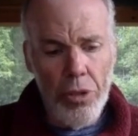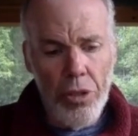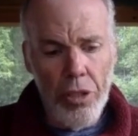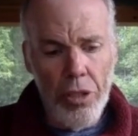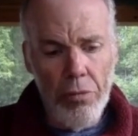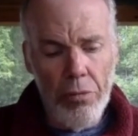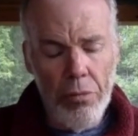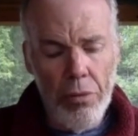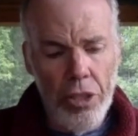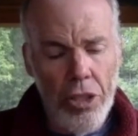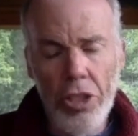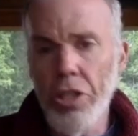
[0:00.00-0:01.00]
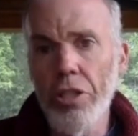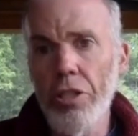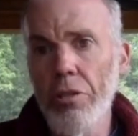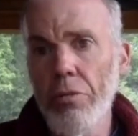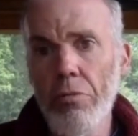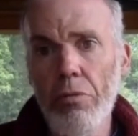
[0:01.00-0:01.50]
that it
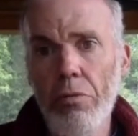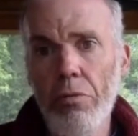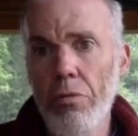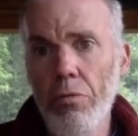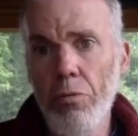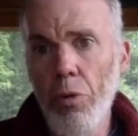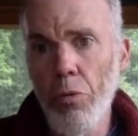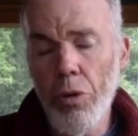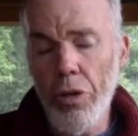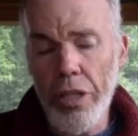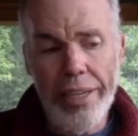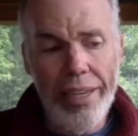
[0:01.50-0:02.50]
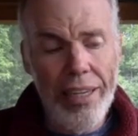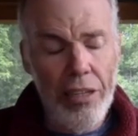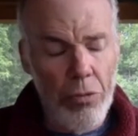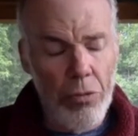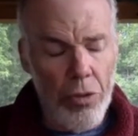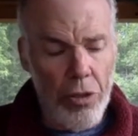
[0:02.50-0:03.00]
just won't work,
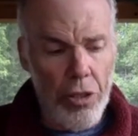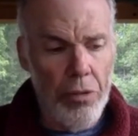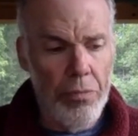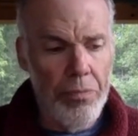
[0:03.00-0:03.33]
can't work.